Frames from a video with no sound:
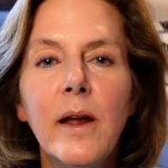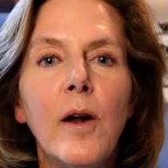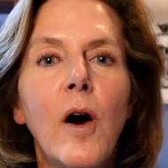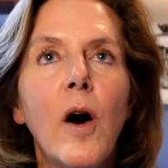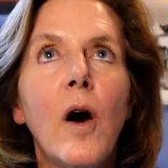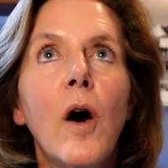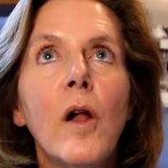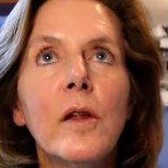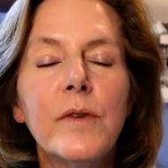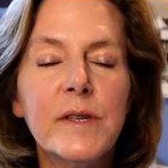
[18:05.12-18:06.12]
and
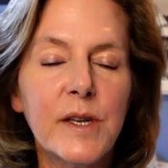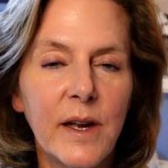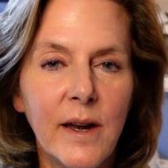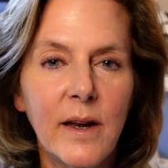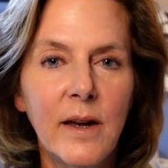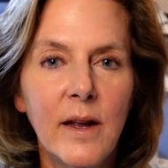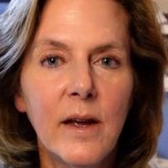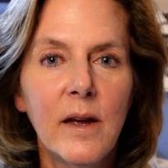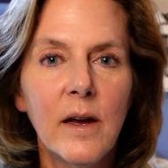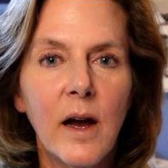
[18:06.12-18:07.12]
all of a sudden
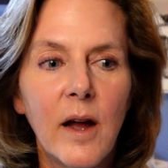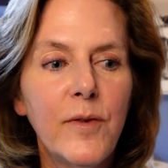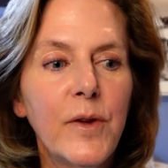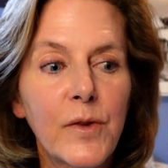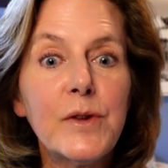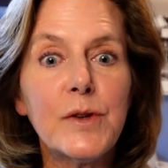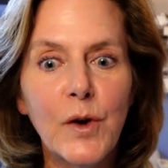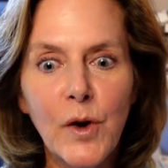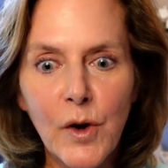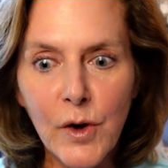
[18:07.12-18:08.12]
I feel this
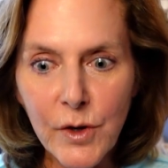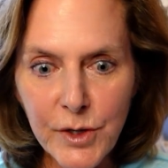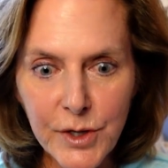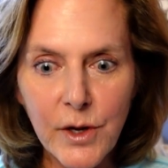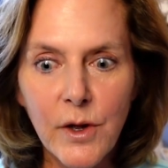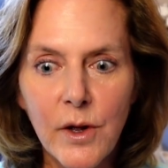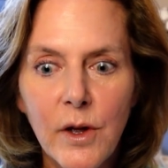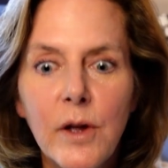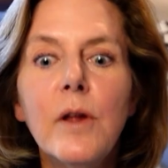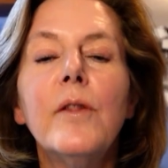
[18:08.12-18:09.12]
urge
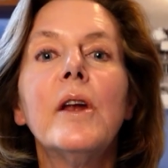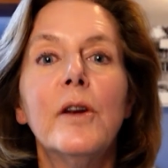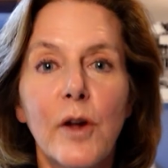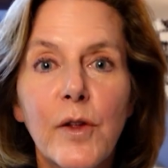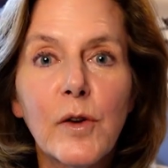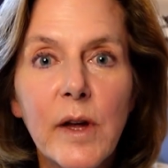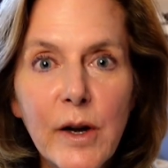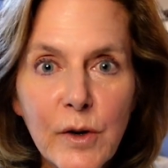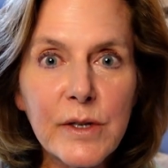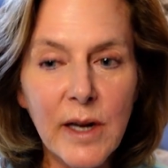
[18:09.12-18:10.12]
that another
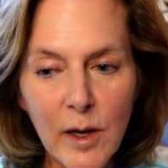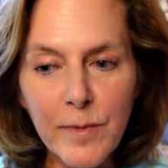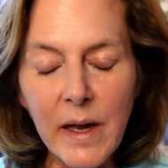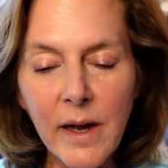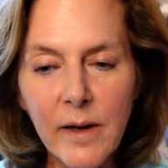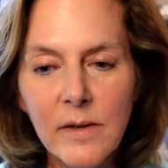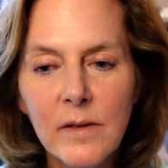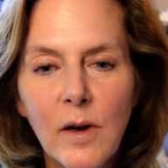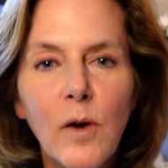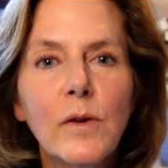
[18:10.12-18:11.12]
letter is coming.
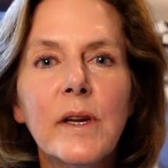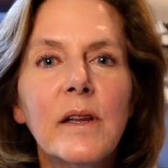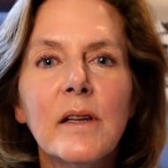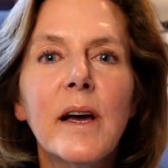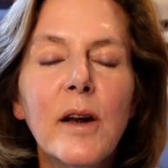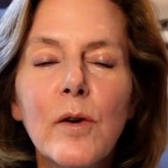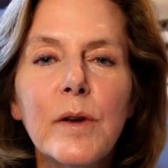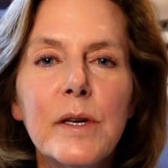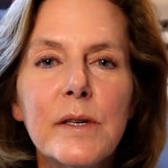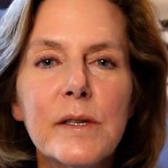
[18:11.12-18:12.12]
Only the letter
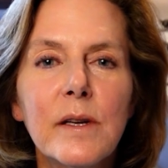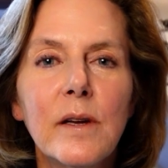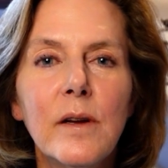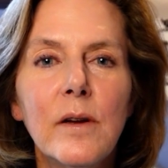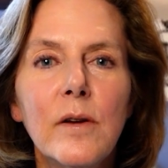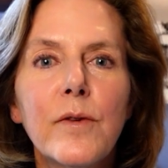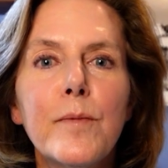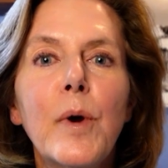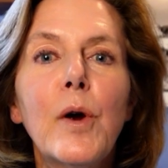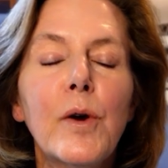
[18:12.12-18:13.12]
is
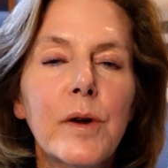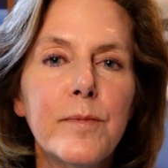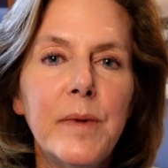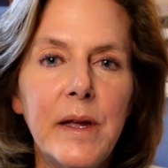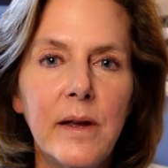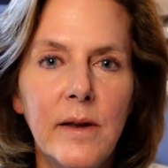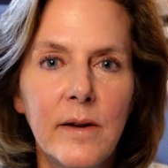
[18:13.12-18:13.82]
from her to me.